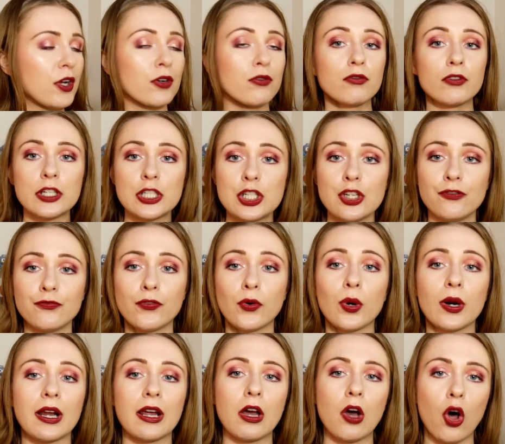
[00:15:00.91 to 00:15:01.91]
reaching
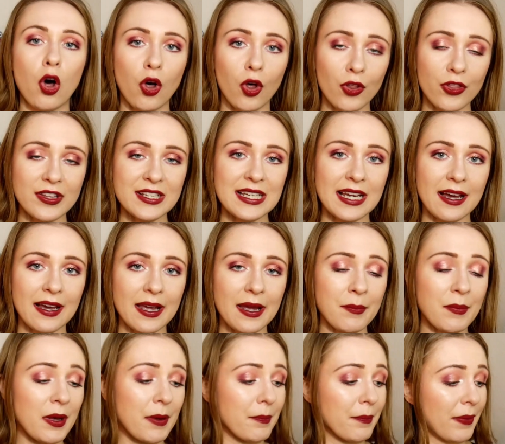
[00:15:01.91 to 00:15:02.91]
for it all the
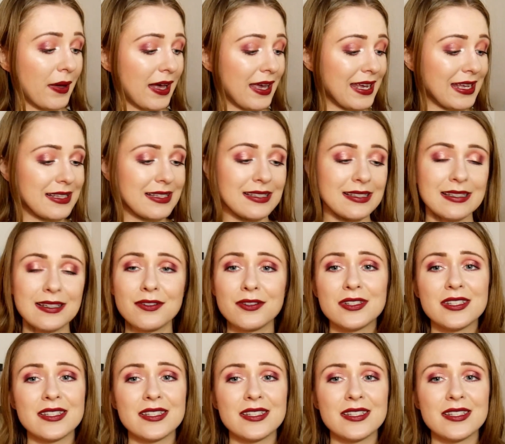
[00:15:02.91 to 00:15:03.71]
time, but it's still